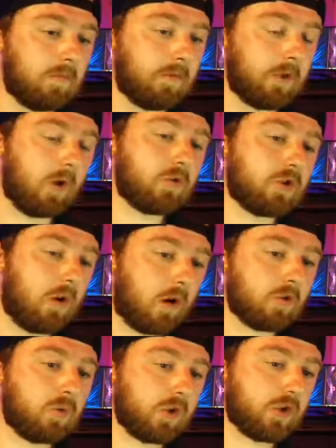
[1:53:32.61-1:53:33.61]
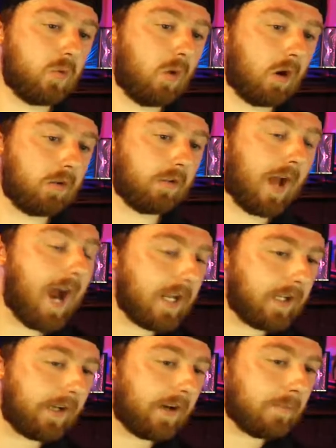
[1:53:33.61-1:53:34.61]
If you don't charge what you're worth, how are
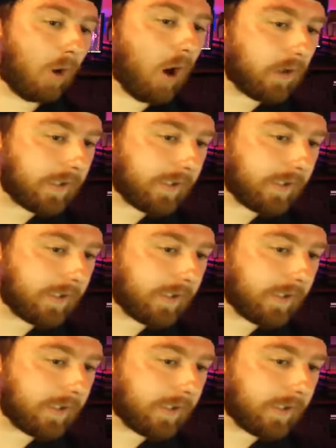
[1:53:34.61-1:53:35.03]
you going to market